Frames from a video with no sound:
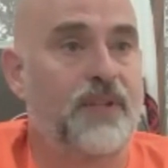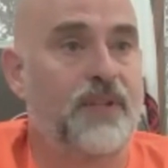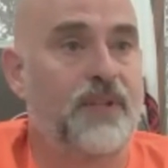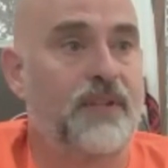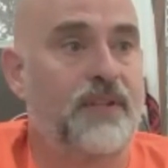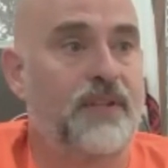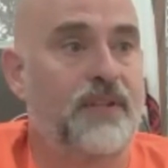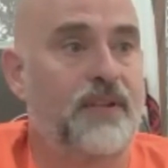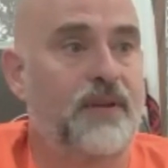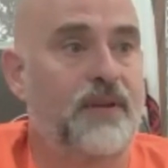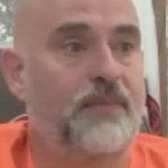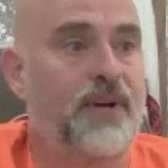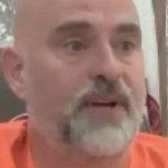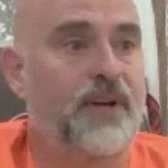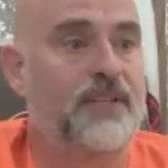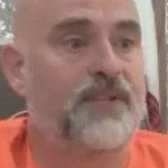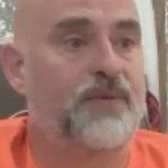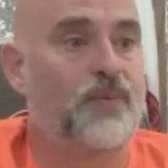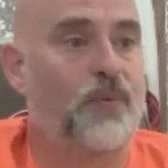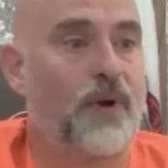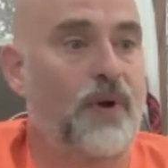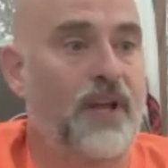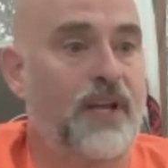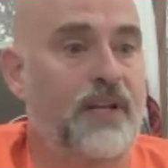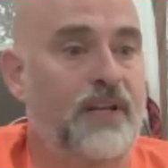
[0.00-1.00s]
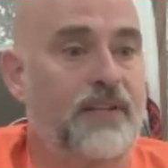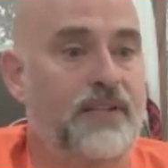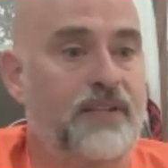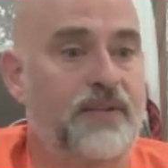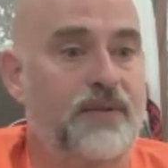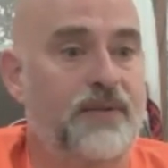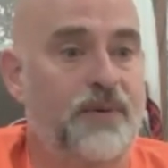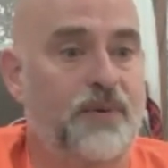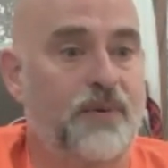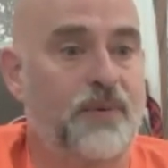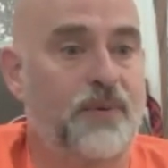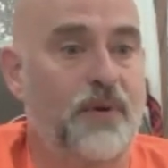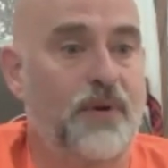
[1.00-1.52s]
the best way
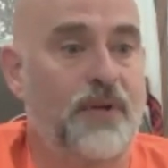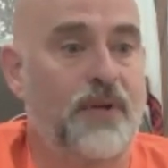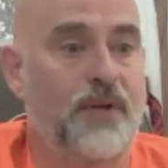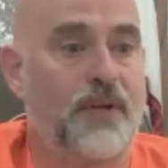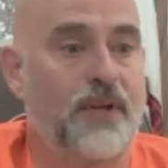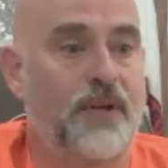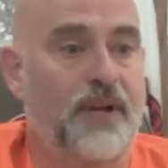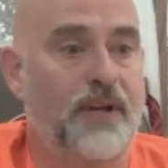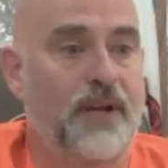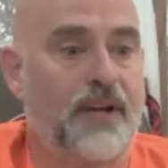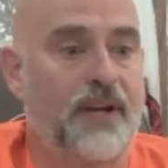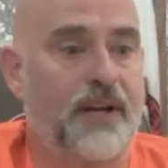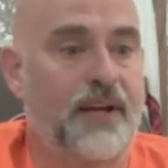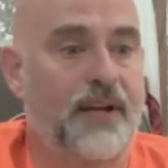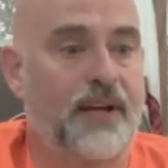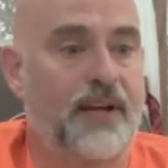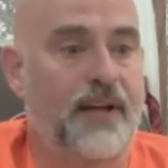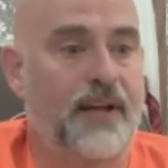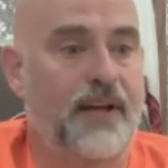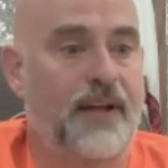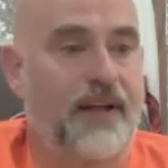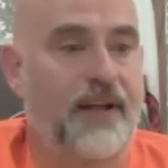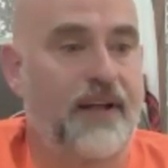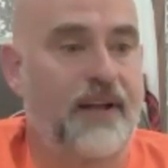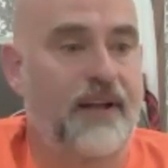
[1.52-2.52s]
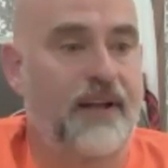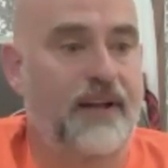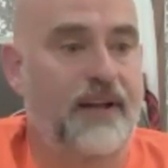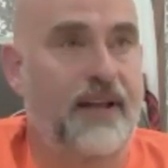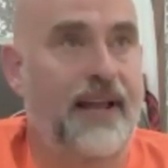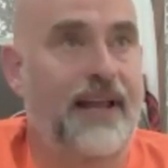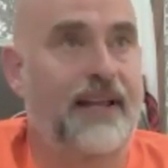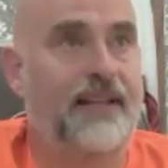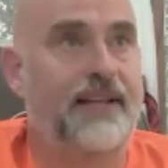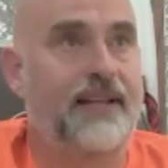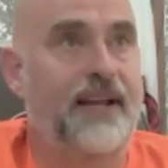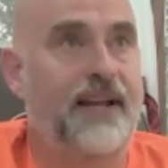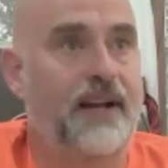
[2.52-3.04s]
to
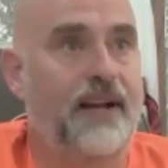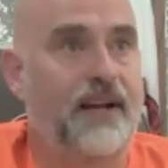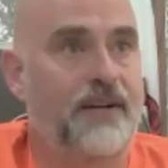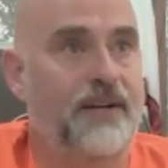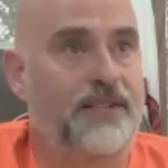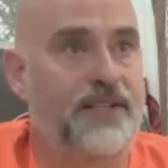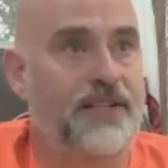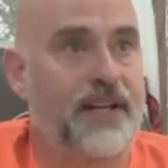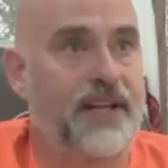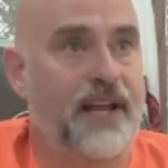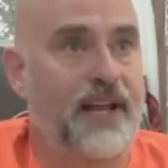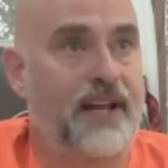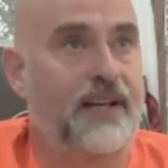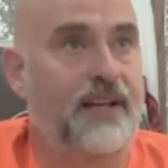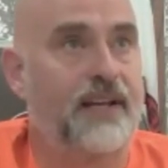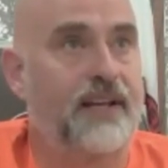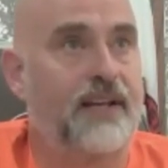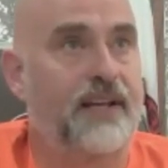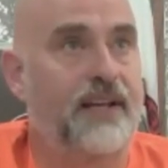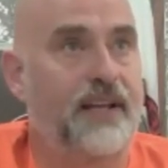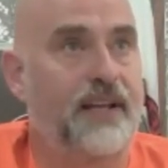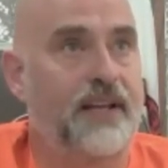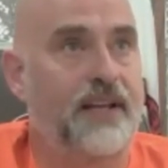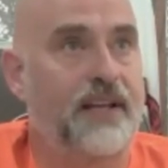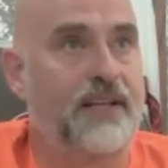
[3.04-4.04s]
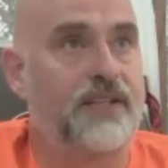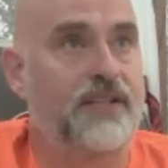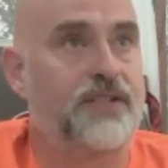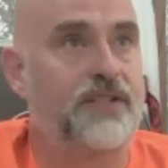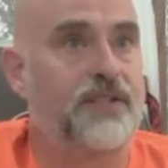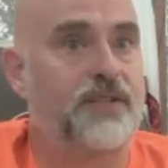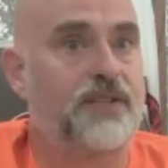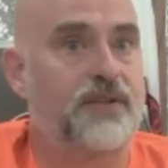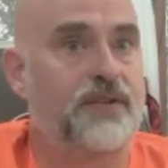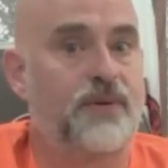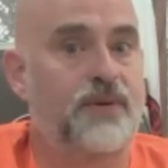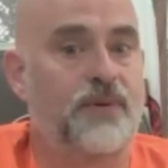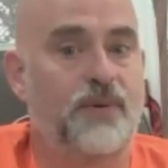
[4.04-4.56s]
gain that understanding is
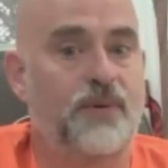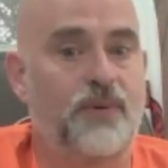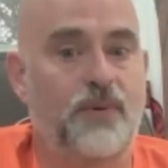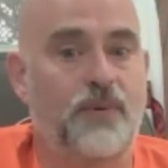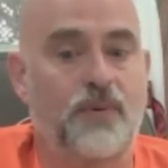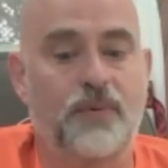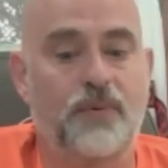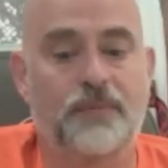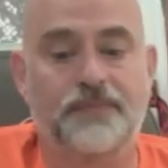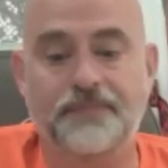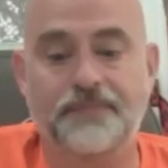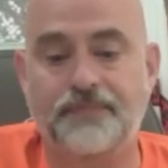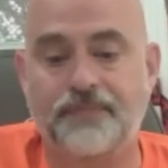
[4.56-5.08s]
to